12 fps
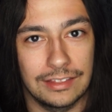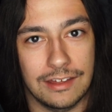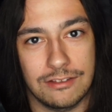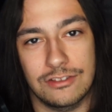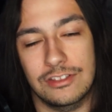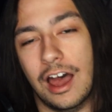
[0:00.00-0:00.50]
They
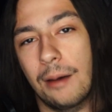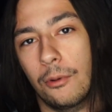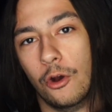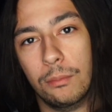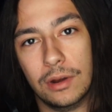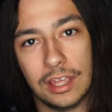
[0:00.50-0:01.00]
stop
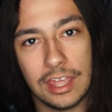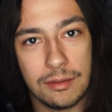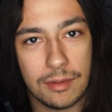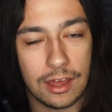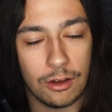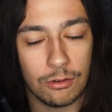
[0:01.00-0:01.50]
opening
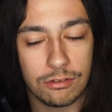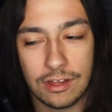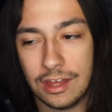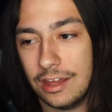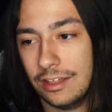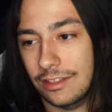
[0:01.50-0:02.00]
emails.
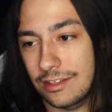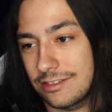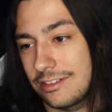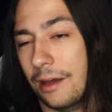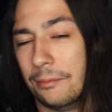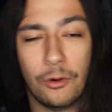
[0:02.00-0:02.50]
They
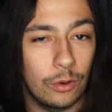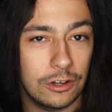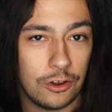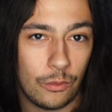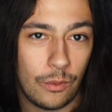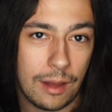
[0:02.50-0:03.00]
stop going to
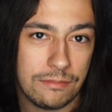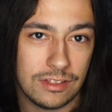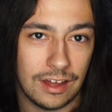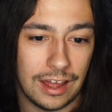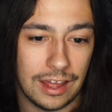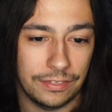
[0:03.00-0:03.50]
your
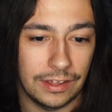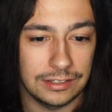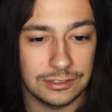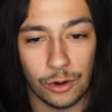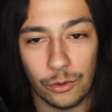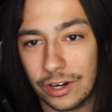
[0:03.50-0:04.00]
website. They
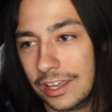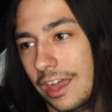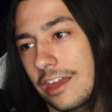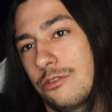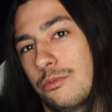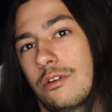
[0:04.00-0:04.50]
don't
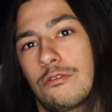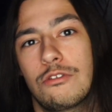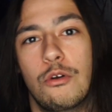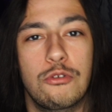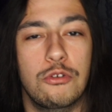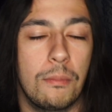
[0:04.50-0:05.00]
engage with your
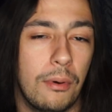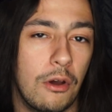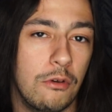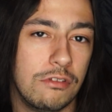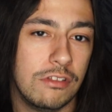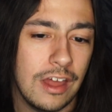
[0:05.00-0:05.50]
social
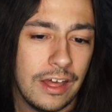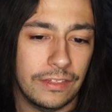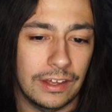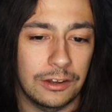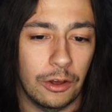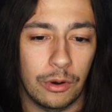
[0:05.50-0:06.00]
posts.
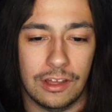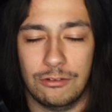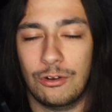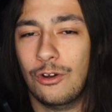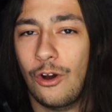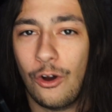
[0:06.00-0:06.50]
They don't
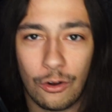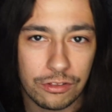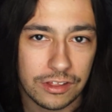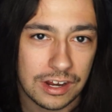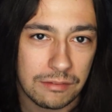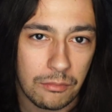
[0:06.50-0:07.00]
answer
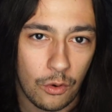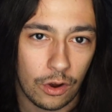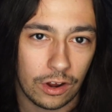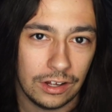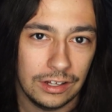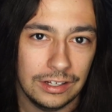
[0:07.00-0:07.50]
calls
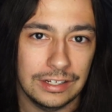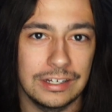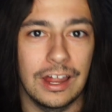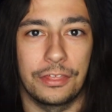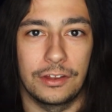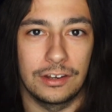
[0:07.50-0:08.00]
anymore.
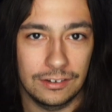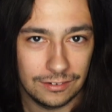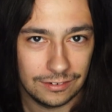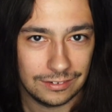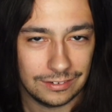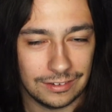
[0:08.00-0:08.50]
Nothing.
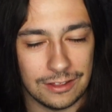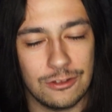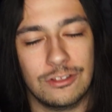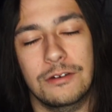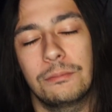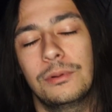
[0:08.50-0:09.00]
They
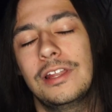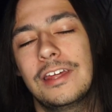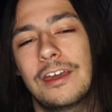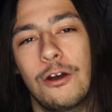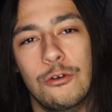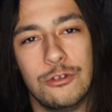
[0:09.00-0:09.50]
just completely
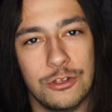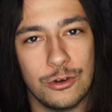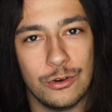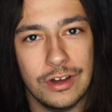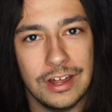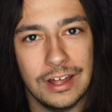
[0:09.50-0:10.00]
ghost you.